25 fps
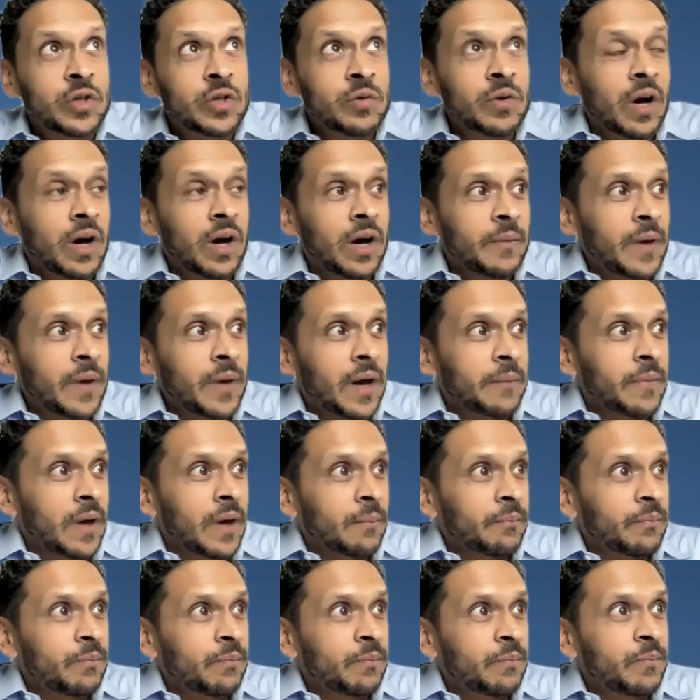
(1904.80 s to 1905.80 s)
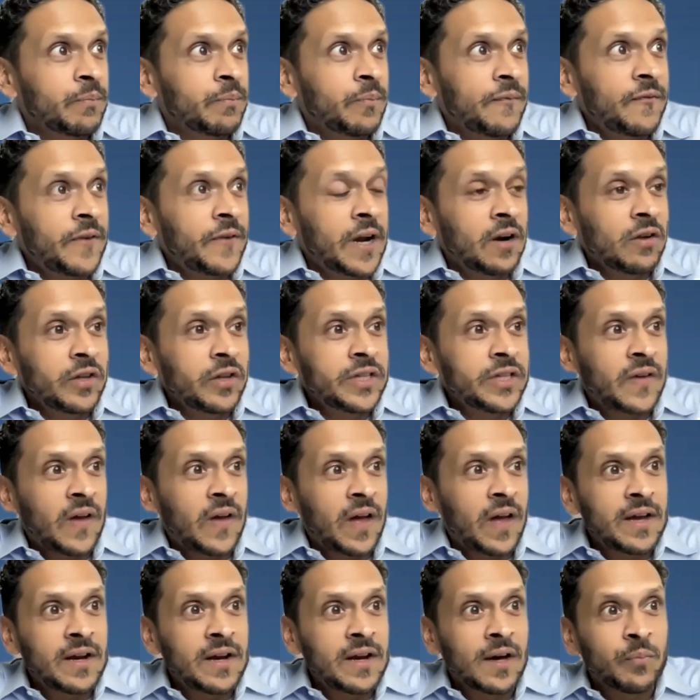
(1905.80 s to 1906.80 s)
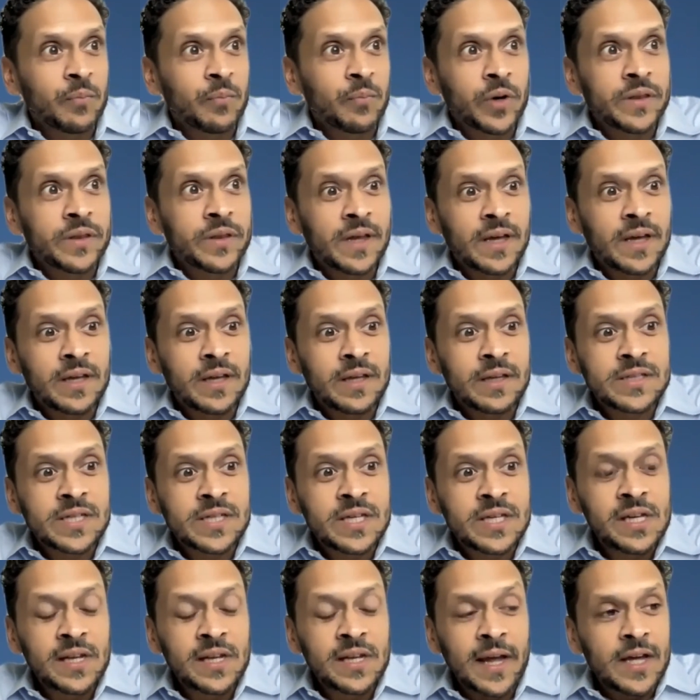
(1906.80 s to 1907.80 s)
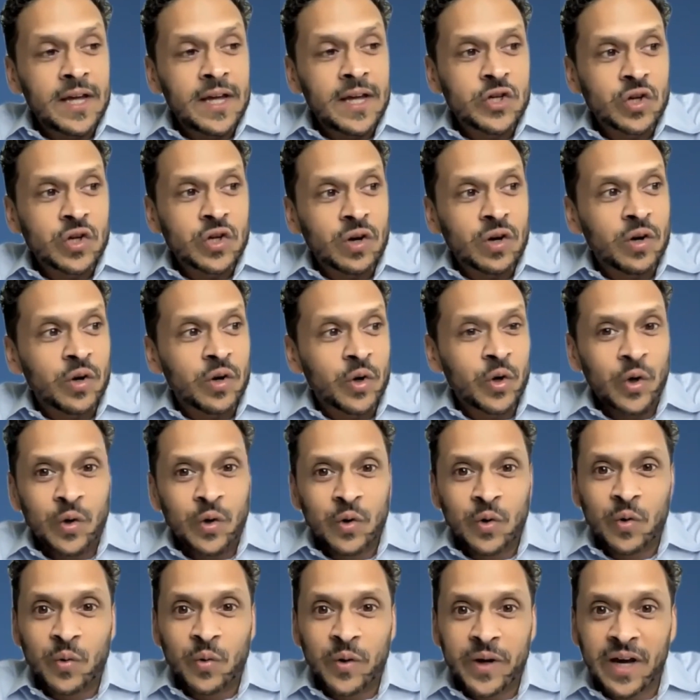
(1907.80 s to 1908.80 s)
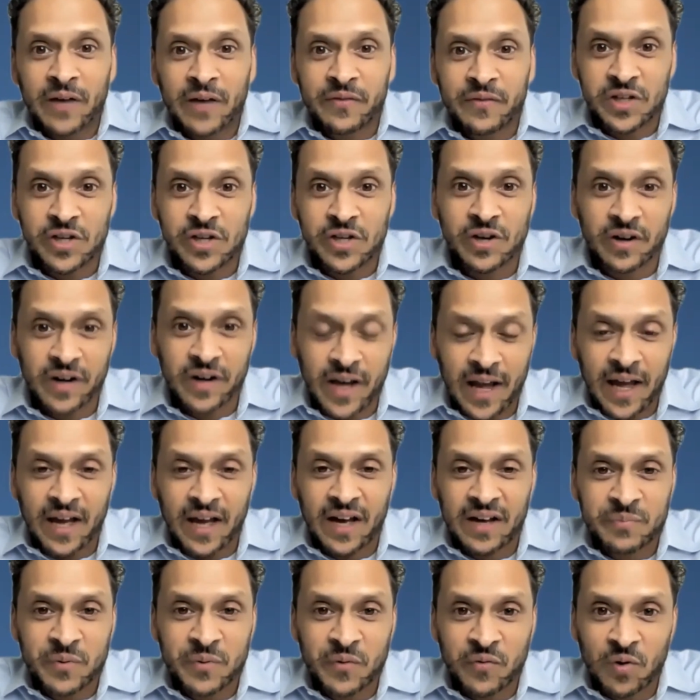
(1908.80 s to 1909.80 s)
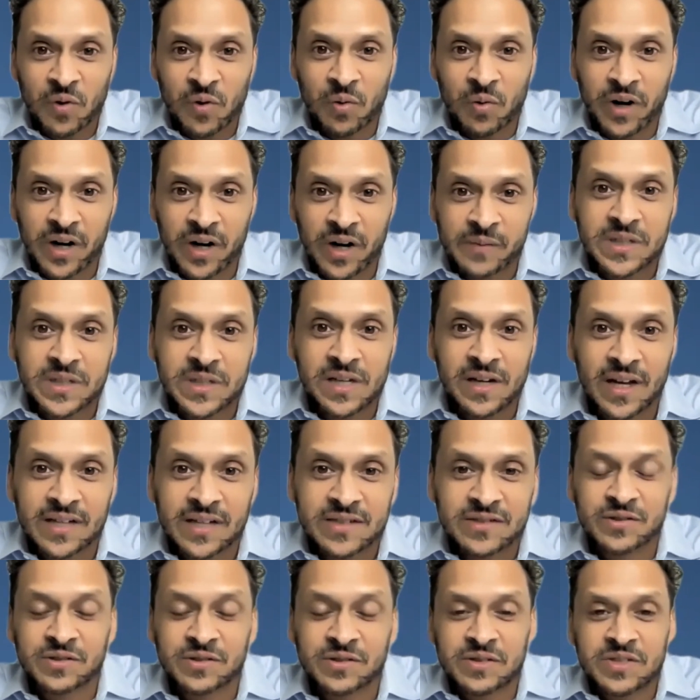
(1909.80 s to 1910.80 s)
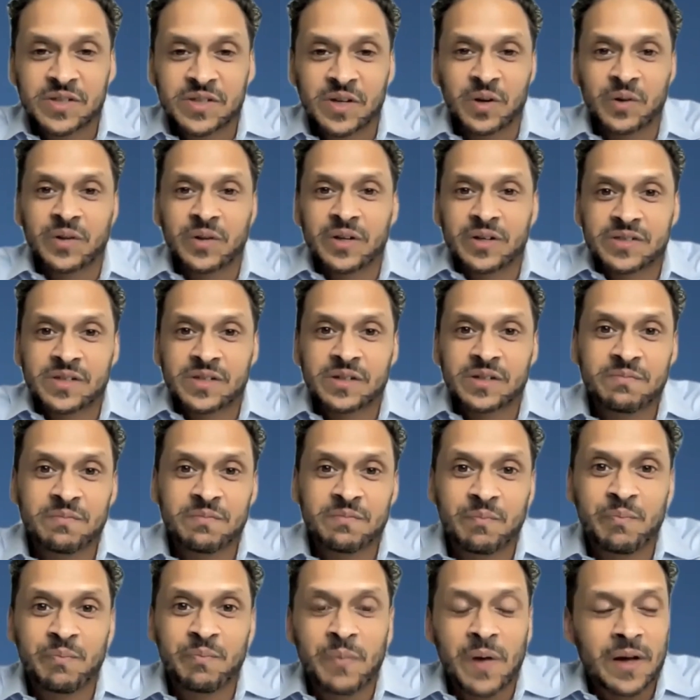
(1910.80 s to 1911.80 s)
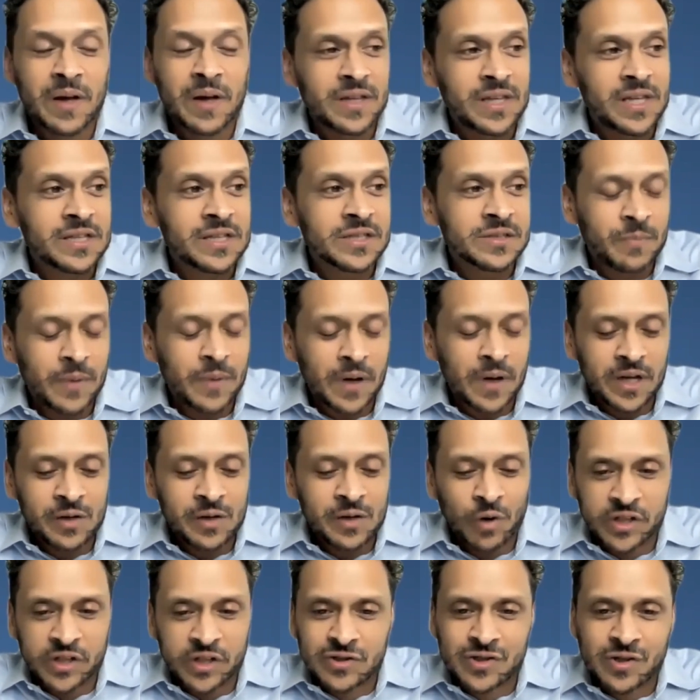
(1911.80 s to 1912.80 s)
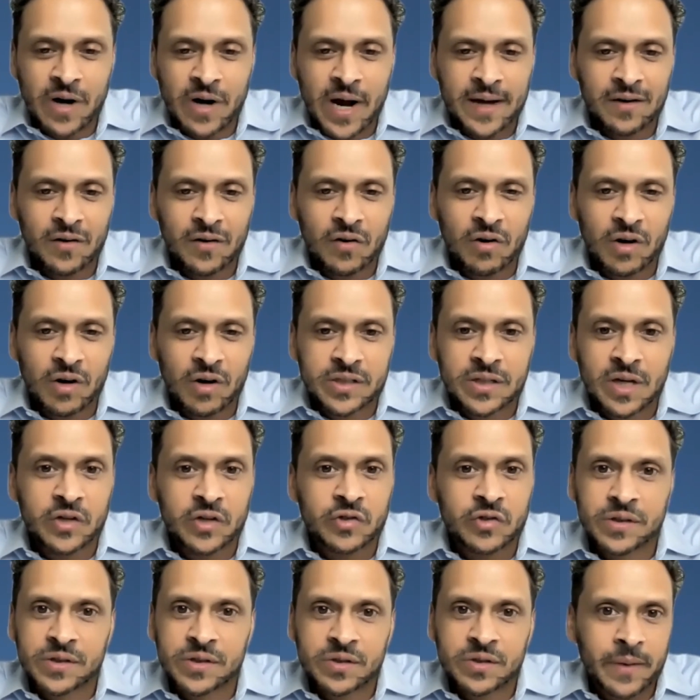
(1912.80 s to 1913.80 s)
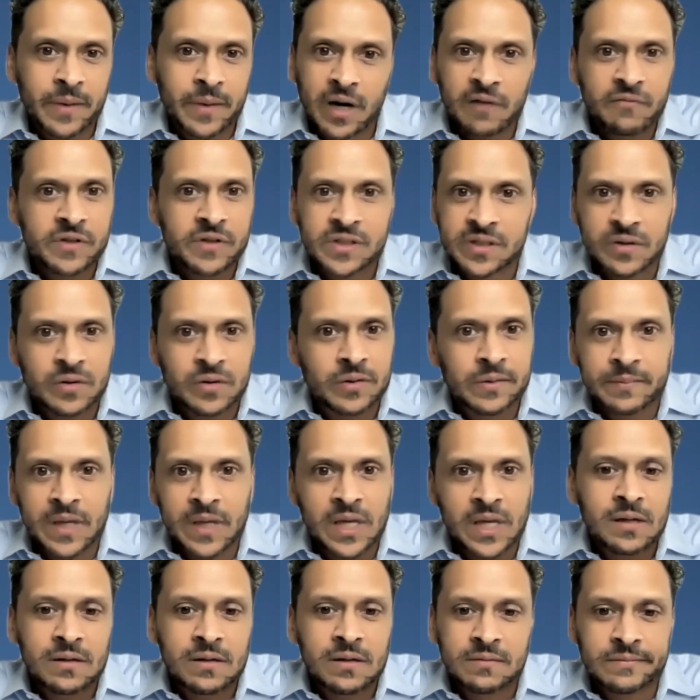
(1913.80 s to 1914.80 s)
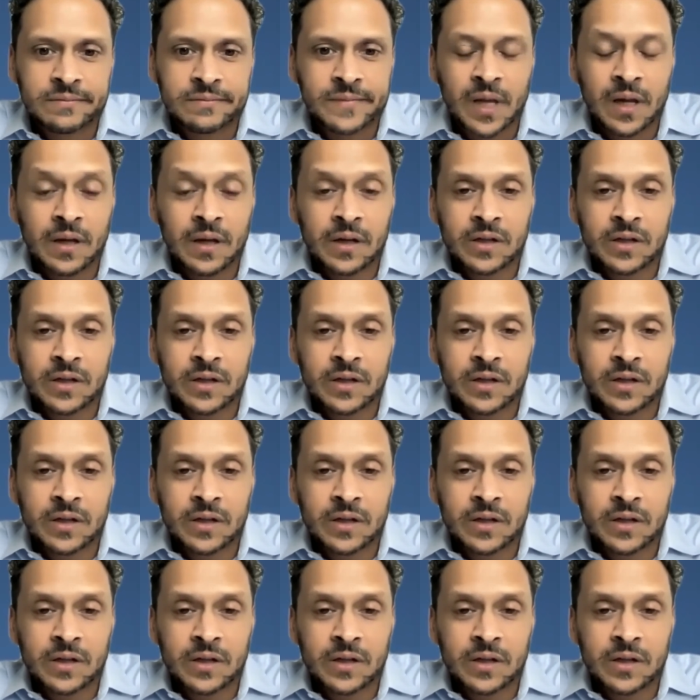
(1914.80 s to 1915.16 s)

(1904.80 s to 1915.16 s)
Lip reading: you know, I'm fairly tied up with a teenager who we have a year and a half before we're empty nesters. So there's he runs track and cross country. So I'm at every single meet and